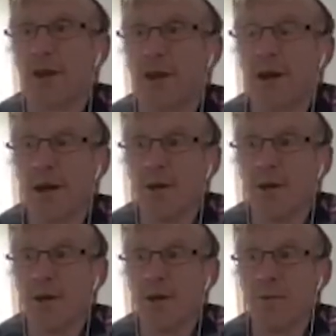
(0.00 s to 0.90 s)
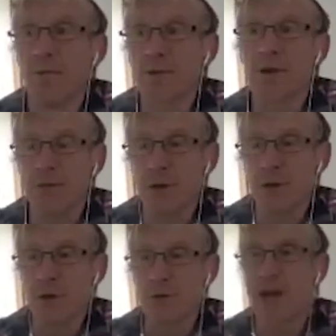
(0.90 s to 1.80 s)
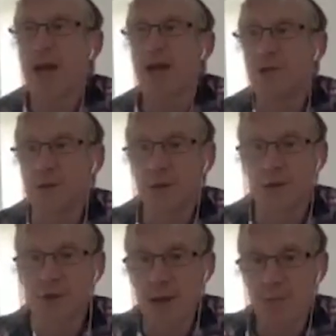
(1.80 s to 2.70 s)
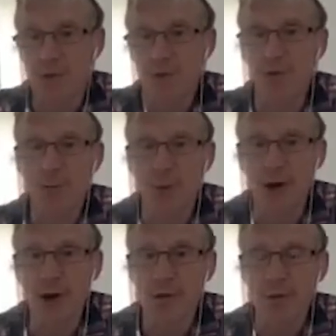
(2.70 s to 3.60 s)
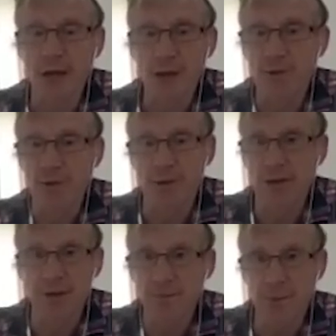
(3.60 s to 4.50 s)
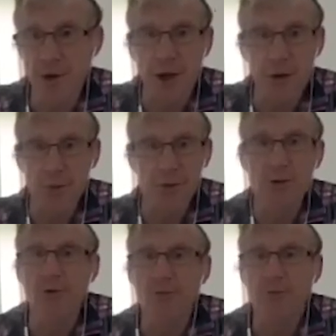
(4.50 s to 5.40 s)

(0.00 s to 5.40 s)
so if you tend to sort of keep to the footpath or keep to the known sort of